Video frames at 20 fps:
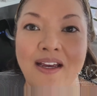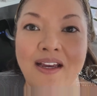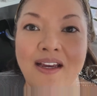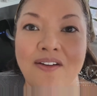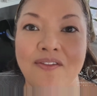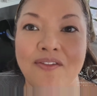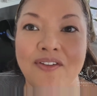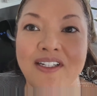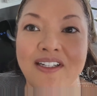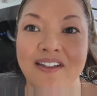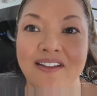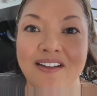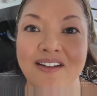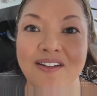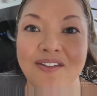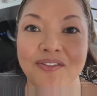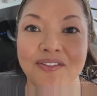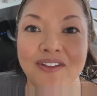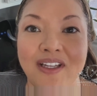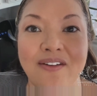vanilla
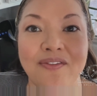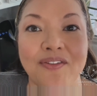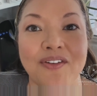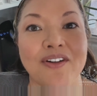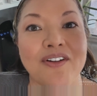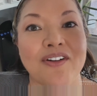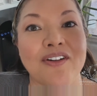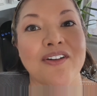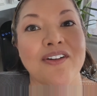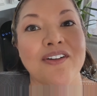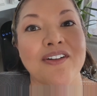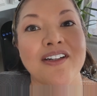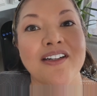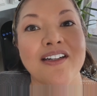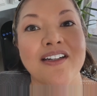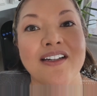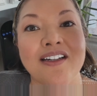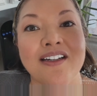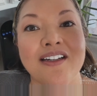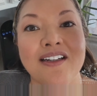flavored
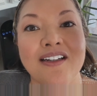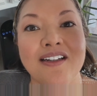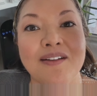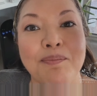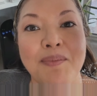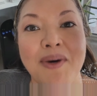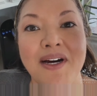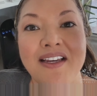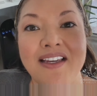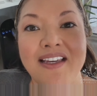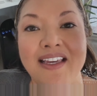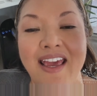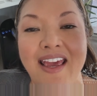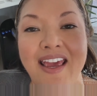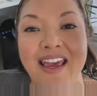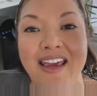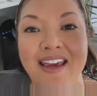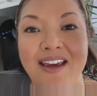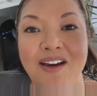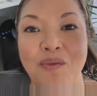mug
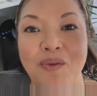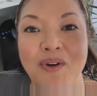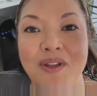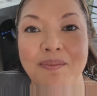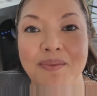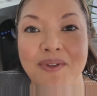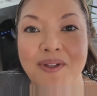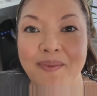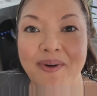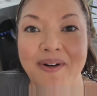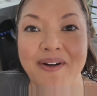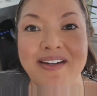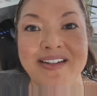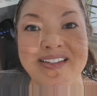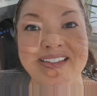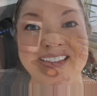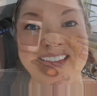cake with blueberries.